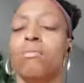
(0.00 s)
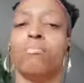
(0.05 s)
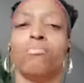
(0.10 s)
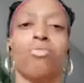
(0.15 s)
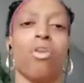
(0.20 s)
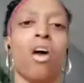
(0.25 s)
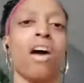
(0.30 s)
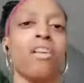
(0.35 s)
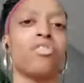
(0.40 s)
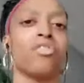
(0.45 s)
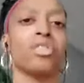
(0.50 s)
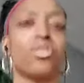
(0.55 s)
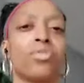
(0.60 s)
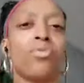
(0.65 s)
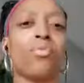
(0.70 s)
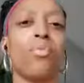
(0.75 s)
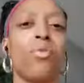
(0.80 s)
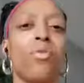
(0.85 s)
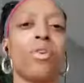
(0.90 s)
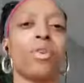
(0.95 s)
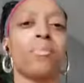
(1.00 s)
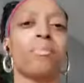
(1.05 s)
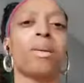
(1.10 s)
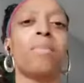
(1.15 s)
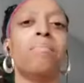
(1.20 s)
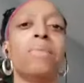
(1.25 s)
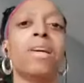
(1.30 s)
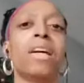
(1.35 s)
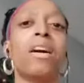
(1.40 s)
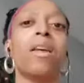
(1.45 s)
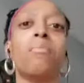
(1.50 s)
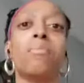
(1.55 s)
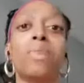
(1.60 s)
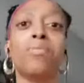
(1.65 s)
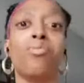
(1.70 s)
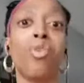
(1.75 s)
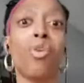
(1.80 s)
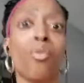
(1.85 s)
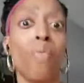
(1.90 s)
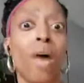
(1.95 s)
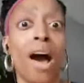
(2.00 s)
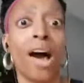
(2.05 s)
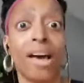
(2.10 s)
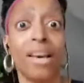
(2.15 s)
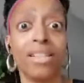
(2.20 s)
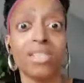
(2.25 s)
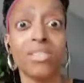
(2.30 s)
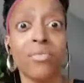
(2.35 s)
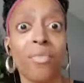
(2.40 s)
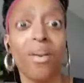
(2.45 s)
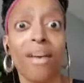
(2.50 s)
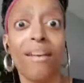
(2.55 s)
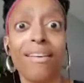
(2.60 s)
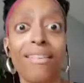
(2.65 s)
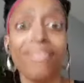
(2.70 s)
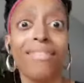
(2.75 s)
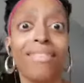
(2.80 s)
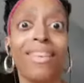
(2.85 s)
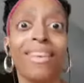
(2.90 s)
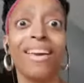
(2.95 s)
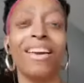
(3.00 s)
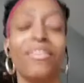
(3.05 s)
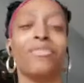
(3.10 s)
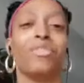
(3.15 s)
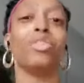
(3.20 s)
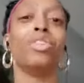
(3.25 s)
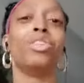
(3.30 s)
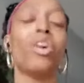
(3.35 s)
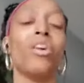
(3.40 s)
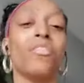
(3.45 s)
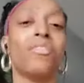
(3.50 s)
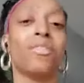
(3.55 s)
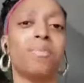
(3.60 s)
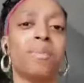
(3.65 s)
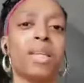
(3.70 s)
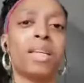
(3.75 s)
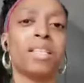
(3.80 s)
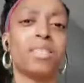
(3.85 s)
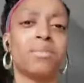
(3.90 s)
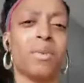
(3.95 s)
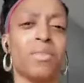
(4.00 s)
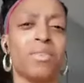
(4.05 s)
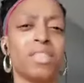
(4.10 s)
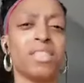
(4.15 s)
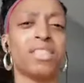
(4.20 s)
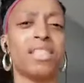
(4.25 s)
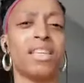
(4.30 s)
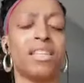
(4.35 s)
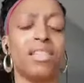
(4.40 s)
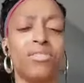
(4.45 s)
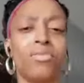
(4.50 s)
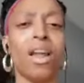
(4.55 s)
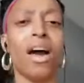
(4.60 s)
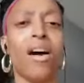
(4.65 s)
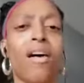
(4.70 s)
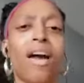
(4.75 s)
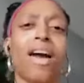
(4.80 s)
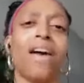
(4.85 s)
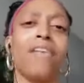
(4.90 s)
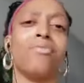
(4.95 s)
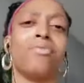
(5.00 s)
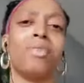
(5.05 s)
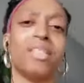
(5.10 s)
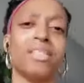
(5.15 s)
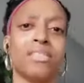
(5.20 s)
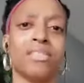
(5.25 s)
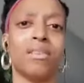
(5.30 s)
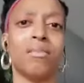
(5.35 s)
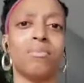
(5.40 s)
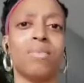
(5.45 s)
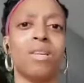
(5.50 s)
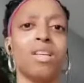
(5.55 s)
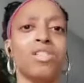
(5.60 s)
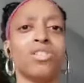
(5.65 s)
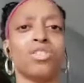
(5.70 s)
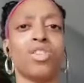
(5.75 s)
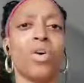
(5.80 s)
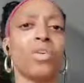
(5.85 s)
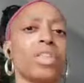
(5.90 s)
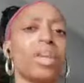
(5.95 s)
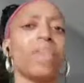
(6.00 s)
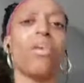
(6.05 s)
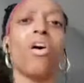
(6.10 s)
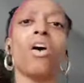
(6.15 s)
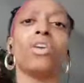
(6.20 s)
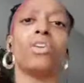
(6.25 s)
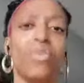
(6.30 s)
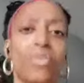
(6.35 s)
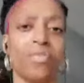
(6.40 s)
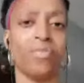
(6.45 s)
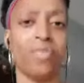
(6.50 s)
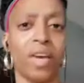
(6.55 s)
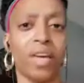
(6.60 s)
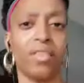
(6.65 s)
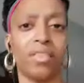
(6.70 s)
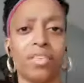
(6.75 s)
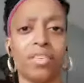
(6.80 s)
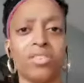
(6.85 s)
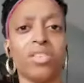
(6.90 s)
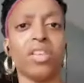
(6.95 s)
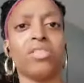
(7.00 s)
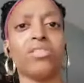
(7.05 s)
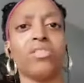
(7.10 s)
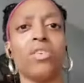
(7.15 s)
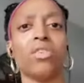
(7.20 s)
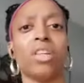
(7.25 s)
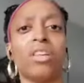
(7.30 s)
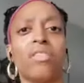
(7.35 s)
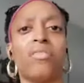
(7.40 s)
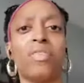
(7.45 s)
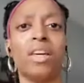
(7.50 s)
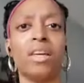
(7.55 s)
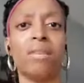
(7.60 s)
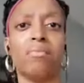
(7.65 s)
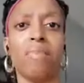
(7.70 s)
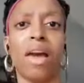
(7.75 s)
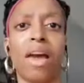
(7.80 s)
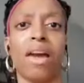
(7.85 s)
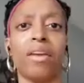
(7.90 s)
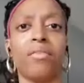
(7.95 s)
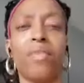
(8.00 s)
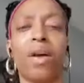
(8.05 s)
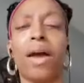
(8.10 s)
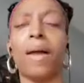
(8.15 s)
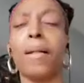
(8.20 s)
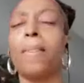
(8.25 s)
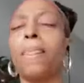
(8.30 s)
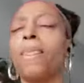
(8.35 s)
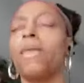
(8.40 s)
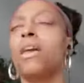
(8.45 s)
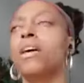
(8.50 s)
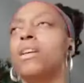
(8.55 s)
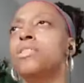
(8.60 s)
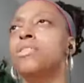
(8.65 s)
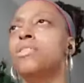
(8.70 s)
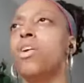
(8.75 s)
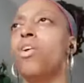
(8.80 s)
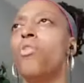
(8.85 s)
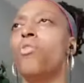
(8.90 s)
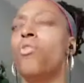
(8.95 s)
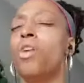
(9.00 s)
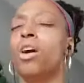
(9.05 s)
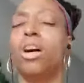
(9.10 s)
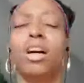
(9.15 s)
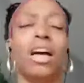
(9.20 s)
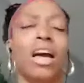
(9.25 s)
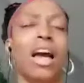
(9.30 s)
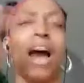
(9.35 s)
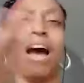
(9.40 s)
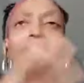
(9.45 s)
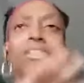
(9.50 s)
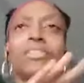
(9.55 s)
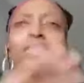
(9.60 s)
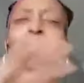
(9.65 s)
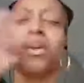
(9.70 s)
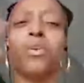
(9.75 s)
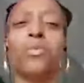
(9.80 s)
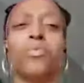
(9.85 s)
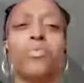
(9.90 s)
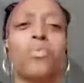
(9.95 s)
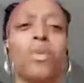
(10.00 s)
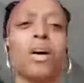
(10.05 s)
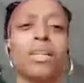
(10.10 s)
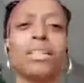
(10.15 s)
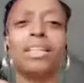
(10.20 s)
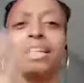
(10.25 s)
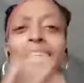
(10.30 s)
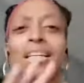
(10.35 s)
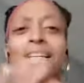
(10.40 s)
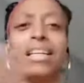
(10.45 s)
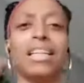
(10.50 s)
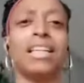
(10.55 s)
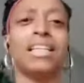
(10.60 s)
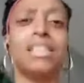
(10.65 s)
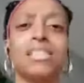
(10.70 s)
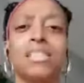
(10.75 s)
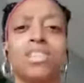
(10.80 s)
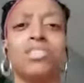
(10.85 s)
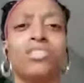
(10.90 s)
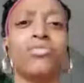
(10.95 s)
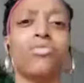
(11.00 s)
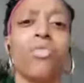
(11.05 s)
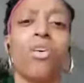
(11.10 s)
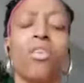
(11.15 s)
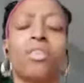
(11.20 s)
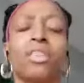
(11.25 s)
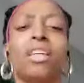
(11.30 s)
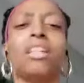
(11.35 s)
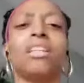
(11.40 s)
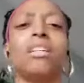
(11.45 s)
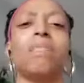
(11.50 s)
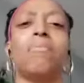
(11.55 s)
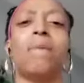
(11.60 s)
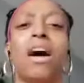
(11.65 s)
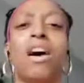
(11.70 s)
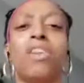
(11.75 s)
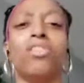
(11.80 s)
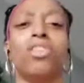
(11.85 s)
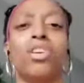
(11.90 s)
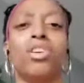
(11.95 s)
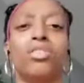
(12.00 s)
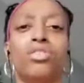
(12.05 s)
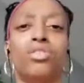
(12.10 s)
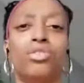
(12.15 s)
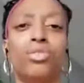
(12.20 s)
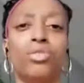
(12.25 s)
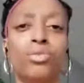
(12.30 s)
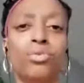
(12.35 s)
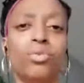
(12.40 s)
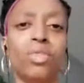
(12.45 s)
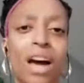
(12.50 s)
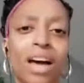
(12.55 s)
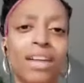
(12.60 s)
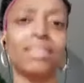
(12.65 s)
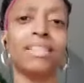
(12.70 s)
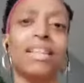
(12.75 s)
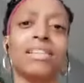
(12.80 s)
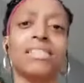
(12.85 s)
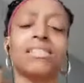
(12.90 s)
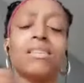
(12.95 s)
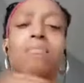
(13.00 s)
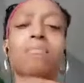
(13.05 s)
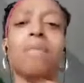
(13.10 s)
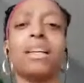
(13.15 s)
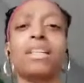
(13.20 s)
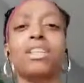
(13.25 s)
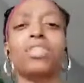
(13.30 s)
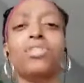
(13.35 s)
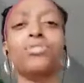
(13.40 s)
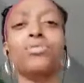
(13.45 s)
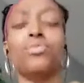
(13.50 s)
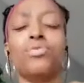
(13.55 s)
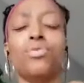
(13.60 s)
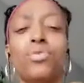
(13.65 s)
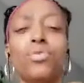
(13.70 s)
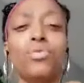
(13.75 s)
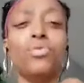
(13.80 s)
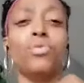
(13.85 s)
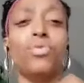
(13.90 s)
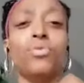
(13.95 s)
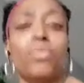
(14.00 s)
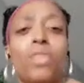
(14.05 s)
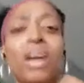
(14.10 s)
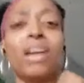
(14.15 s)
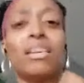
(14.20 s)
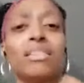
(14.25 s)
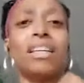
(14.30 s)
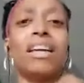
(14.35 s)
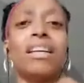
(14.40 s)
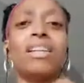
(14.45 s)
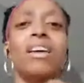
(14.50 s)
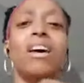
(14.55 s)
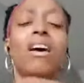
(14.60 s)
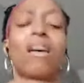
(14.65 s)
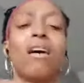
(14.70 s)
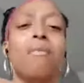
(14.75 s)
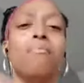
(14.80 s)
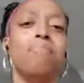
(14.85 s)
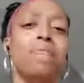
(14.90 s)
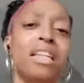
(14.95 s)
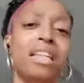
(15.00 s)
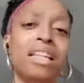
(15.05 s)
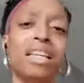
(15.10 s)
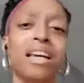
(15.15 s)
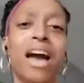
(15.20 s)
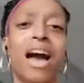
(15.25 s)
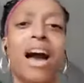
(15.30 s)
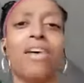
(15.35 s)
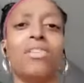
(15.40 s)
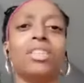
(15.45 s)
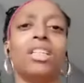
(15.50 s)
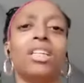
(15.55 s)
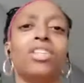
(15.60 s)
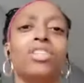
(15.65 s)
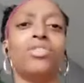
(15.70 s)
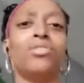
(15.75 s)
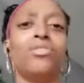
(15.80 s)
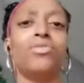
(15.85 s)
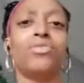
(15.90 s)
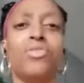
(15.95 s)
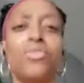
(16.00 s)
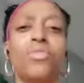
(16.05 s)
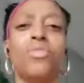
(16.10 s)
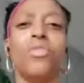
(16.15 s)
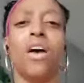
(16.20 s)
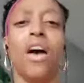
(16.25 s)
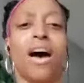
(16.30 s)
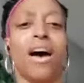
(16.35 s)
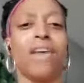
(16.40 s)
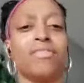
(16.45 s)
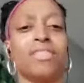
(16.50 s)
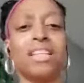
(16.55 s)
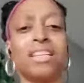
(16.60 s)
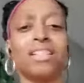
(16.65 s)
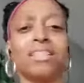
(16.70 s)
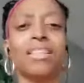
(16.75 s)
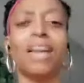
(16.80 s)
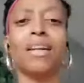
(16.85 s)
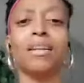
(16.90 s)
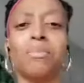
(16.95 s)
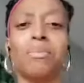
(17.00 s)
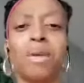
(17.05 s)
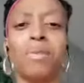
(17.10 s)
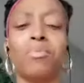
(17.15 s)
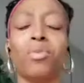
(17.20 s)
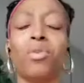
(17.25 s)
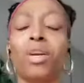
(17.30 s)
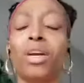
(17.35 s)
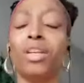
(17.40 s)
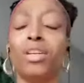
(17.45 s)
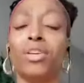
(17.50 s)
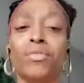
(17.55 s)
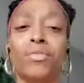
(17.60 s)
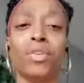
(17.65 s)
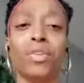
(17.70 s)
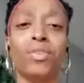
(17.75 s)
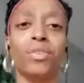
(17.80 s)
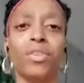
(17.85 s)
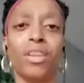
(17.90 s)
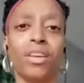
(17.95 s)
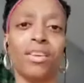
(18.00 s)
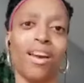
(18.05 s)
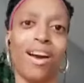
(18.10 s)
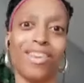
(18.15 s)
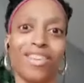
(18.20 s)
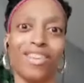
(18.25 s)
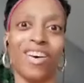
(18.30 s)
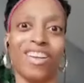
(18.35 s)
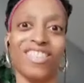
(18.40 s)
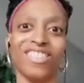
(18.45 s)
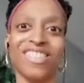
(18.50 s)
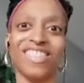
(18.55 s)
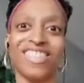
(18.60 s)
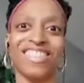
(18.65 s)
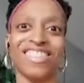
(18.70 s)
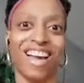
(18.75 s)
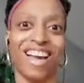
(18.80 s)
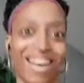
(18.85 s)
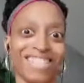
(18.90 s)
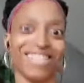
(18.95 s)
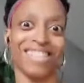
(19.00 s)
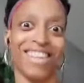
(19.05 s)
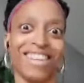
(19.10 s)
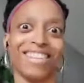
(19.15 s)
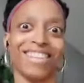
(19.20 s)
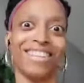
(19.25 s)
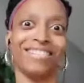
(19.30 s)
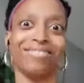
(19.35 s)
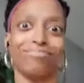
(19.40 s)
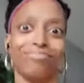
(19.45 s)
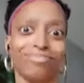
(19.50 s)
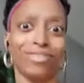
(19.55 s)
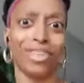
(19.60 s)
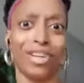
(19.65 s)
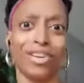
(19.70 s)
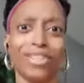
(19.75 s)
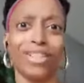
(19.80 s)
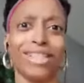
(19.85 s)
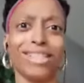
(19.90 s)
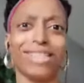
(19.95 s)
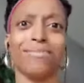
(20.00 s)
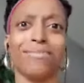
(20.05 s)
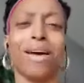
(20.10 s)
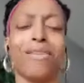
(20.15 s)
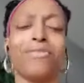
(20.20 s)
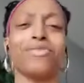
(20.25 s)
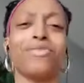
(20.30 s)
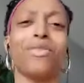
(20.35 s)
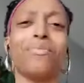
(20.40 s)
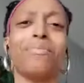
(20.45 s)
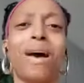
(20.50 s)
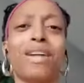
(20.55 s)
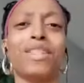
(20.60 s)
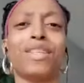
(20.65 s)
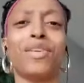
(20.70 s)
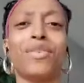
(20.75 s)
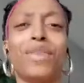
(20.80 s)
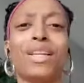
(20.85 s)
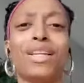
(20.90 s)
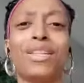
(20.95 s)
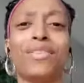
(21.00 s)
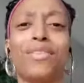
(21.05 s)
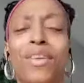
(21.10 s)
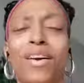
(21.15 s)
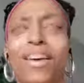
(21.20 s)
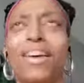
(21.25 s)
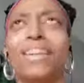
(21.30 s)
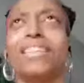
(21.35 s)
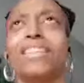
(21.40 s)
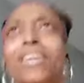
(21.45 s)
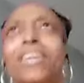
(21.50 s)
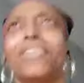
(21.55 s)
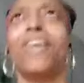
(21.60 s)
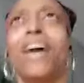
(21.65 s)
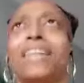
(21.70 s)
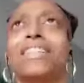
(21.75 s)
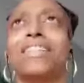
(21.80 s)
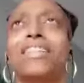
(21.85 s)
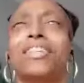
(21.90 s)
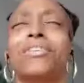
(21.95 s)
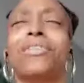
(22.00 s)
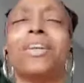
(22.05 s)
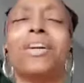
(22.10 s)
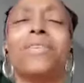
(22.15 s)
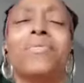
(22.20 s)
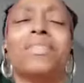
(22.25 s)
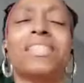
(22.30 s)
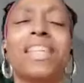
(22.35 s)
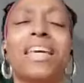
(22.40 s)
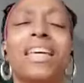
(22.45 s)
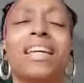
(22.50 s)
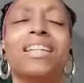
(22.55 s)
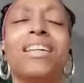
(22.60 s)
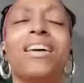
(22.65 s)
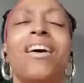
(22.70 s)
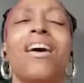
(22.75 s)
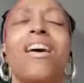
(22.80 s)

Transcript: progress toward becoming more wise, right? If you learn from the experience, then you now have wisdom. So there are no failures. There's only feedback, right? So I don't care what it is that you are thinking about. Do not let somebody use you. Do not let a media outlet use you. I've seen a lot of people interviewed. Y'all know I studied journalism. That was what my undergrad degree was in.